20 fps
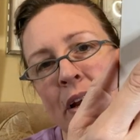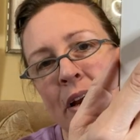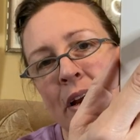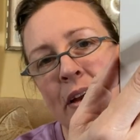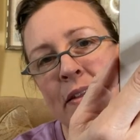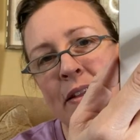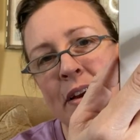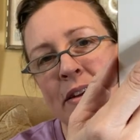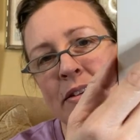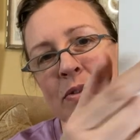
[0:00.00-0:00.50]

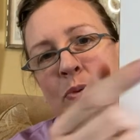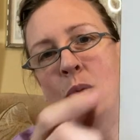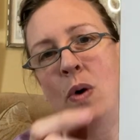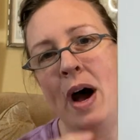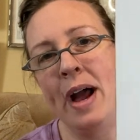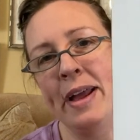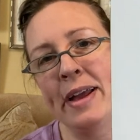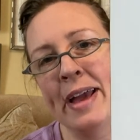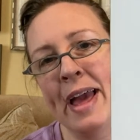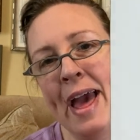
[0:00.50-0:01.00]
And that's
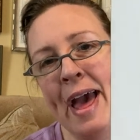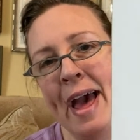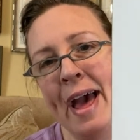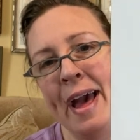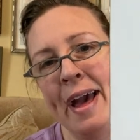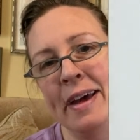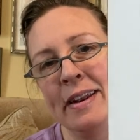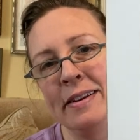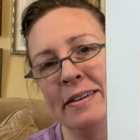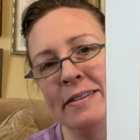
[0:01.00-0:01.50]
White
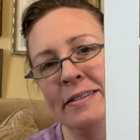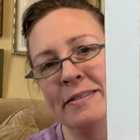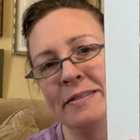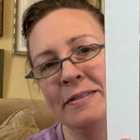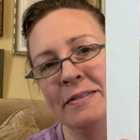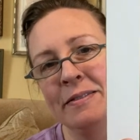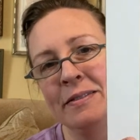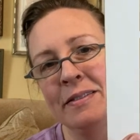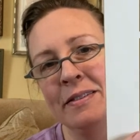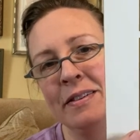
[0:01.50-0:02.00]
Cat,
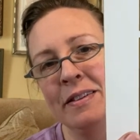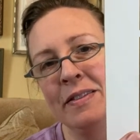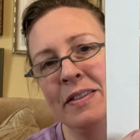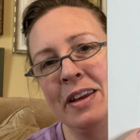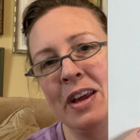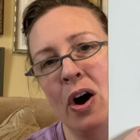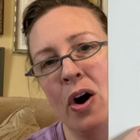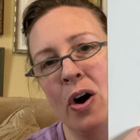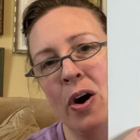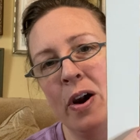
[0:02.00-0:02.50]

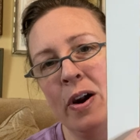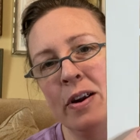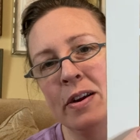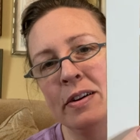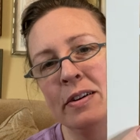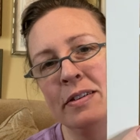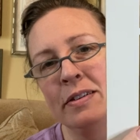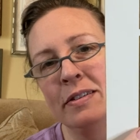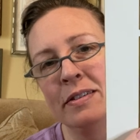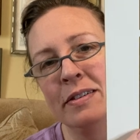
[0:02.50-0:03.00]
The Ark,
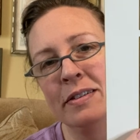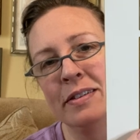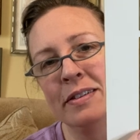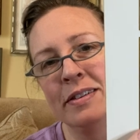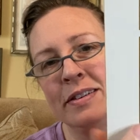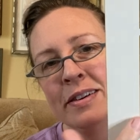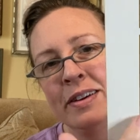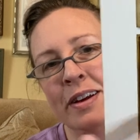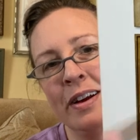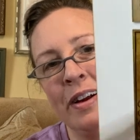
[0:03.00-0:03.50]

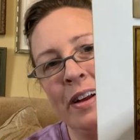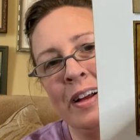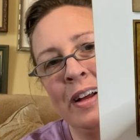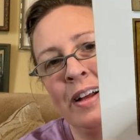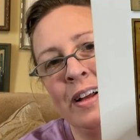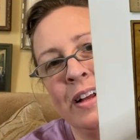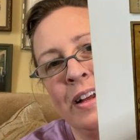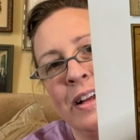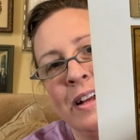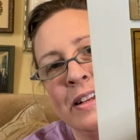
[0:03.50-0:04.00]

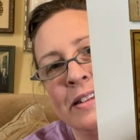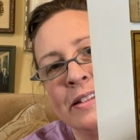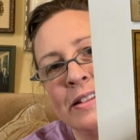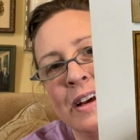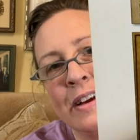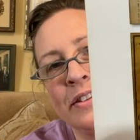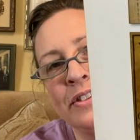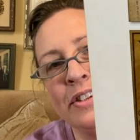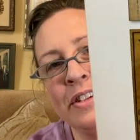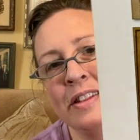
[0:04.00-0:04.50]

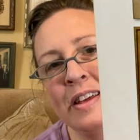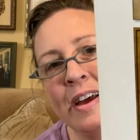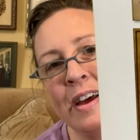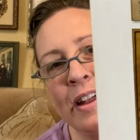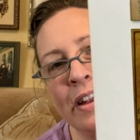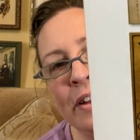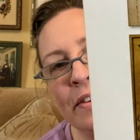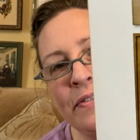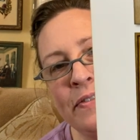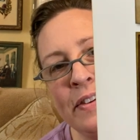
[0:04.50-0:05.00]
Sachi the
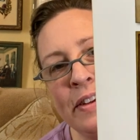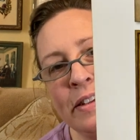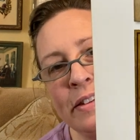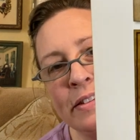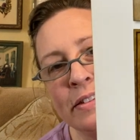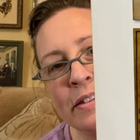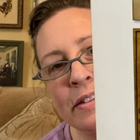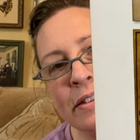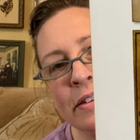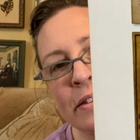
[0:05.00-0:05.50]

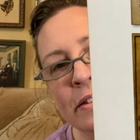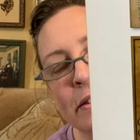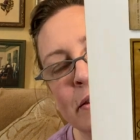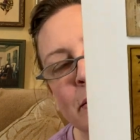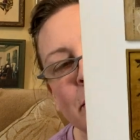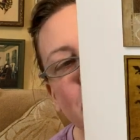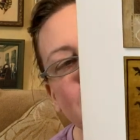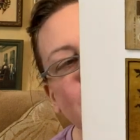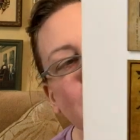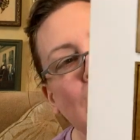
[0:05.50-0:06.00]
Elephant,
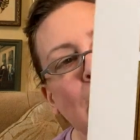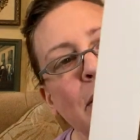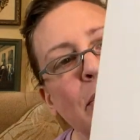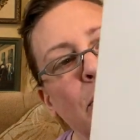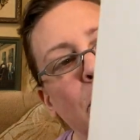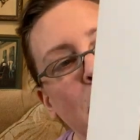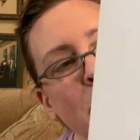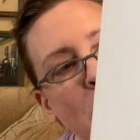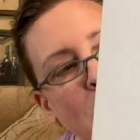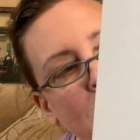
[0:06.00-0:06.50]
I don't
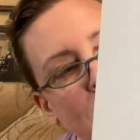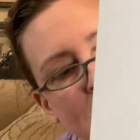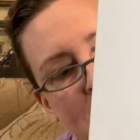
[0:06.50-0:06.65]
remember